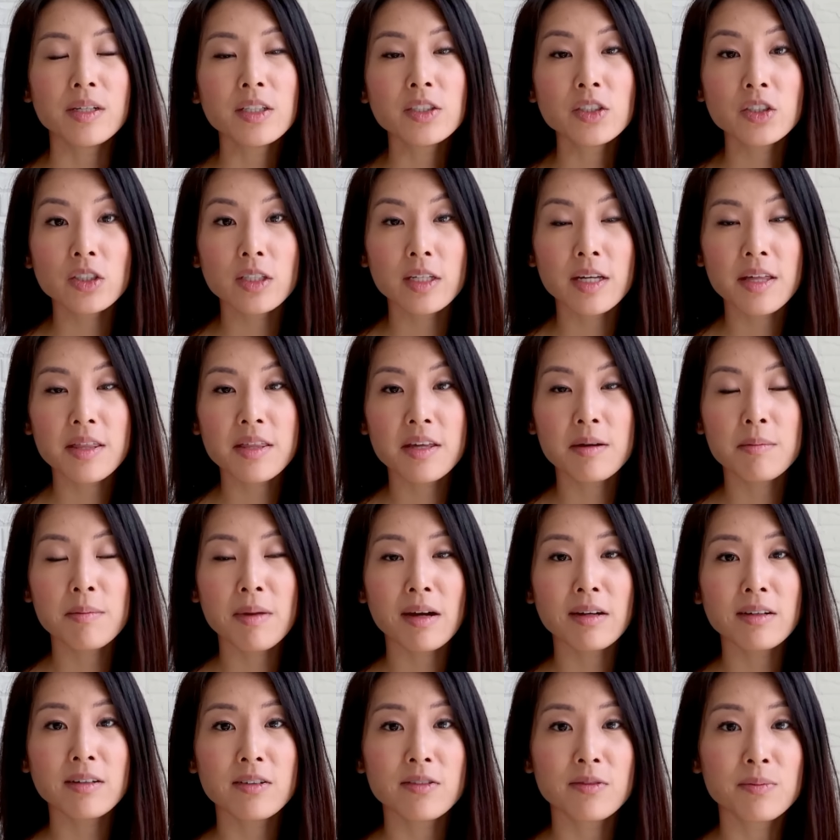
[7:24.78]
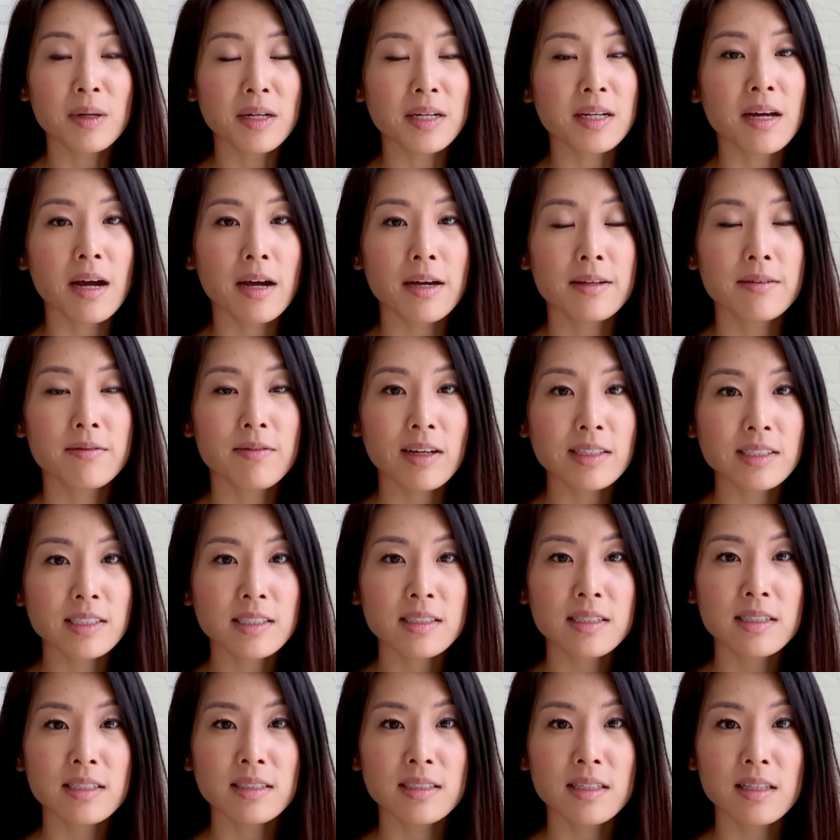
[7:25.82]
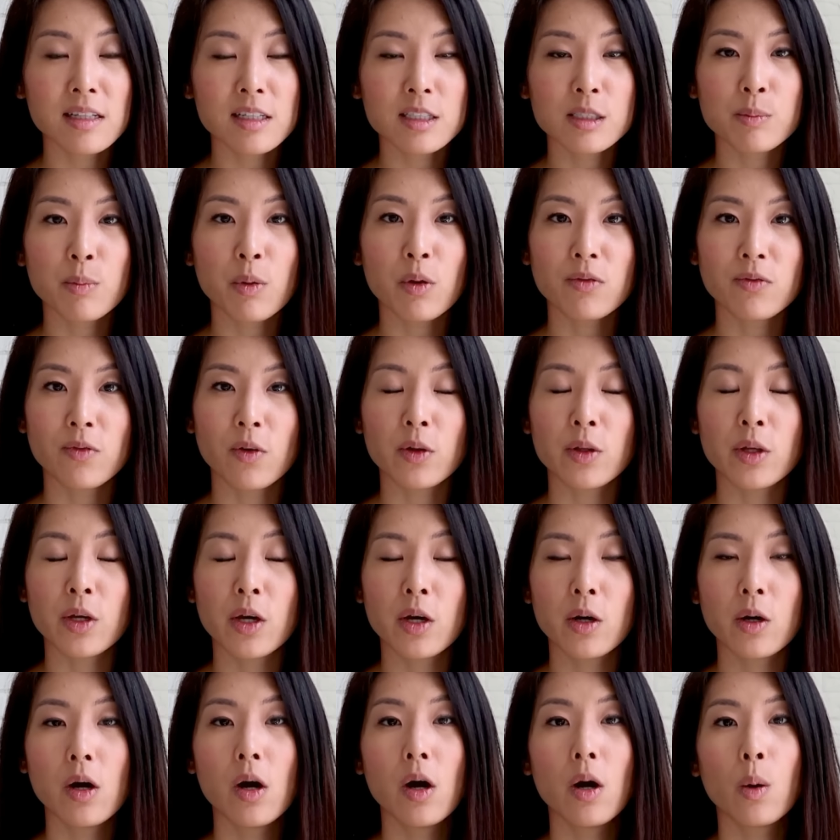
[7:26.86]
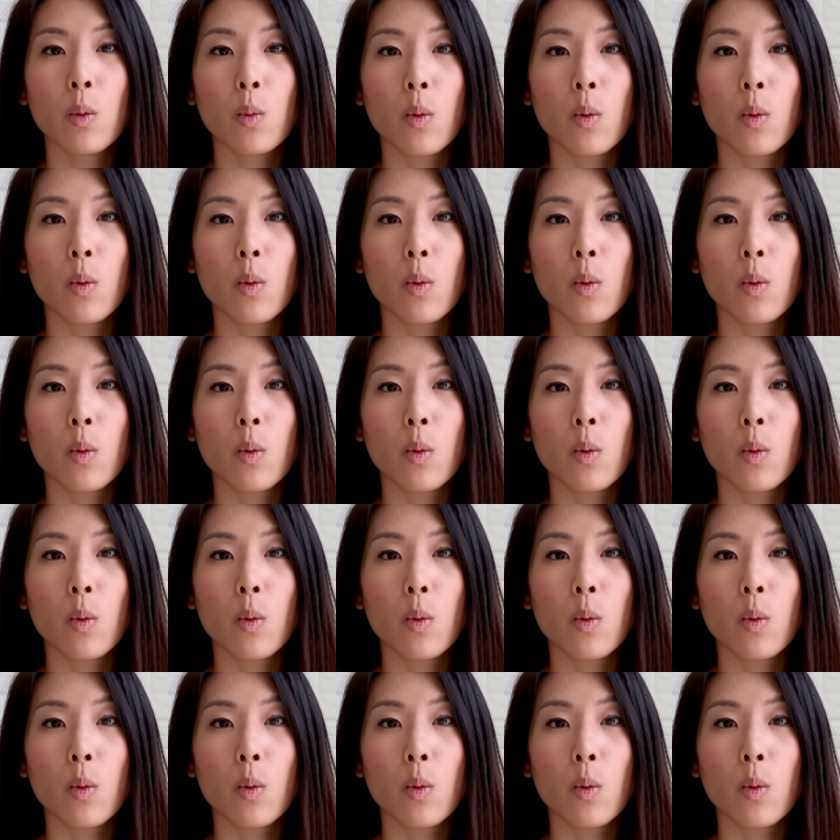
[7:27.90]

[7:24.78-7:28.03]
initially, the amount of money I invested into this portfolio